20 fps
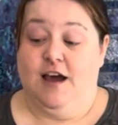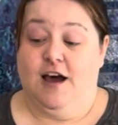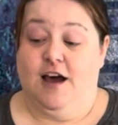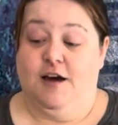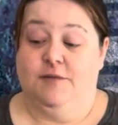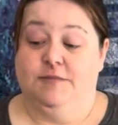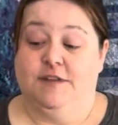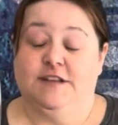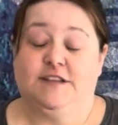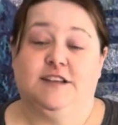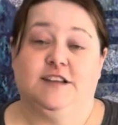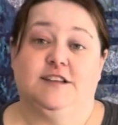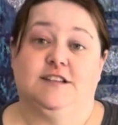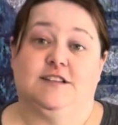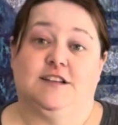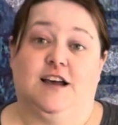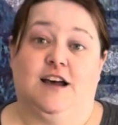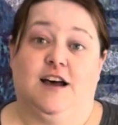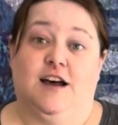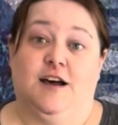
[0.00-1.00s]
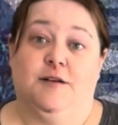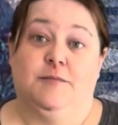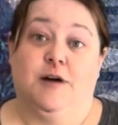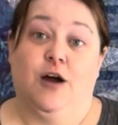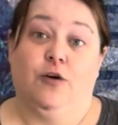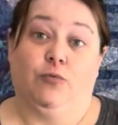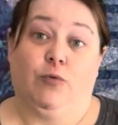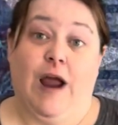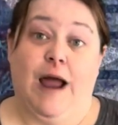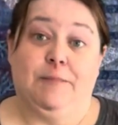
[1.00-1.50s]
This is
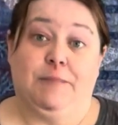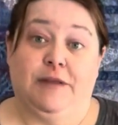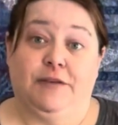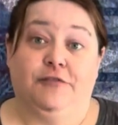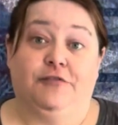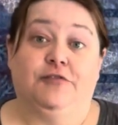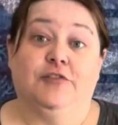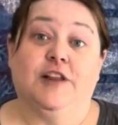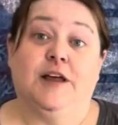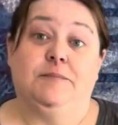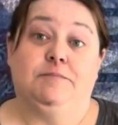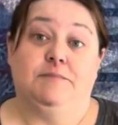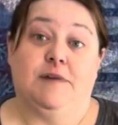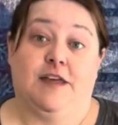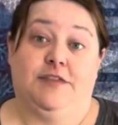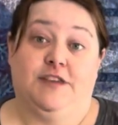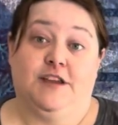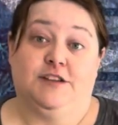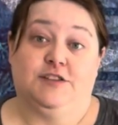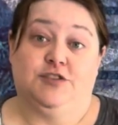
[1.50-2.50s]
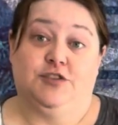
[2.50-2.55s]
a wrap and flip method.